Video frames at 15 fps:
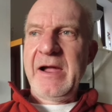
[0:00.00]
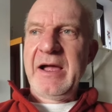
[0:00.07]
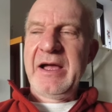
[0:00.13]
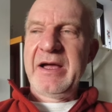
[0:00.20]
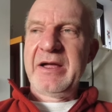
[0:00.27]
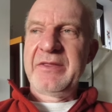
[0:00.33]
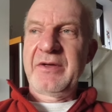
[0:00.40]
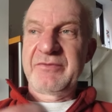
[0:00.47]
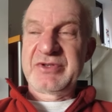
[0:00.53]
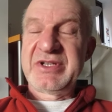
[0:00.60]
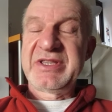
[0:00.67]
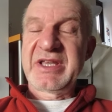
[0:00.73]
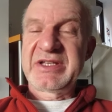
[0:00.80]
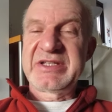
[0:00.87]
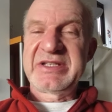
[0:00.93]
Uh, obviously,
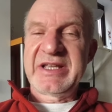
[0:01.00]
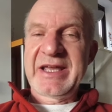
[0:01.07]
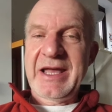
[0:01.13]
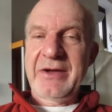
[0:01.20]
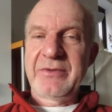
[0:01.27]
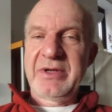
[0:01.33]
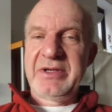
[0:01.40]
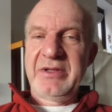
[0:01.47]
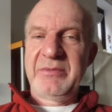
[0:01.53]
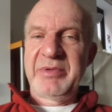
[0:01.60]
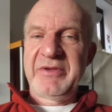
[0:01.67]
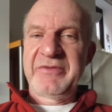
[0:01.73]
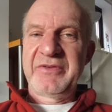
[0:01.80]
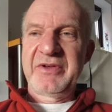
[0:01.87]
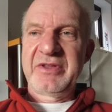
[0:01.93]
they stick out a little
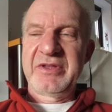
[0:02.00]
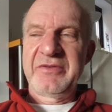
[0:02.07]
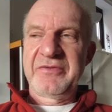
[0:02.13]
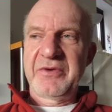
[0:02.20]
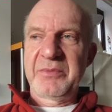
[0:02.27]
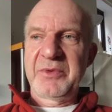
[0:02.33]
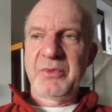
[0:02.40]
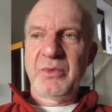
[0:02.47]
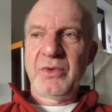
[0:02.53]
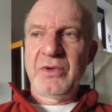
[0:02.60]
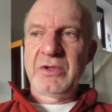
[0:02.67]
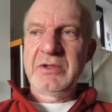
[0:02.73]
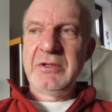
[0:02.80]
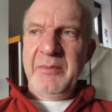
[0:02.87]
bit further from the wall.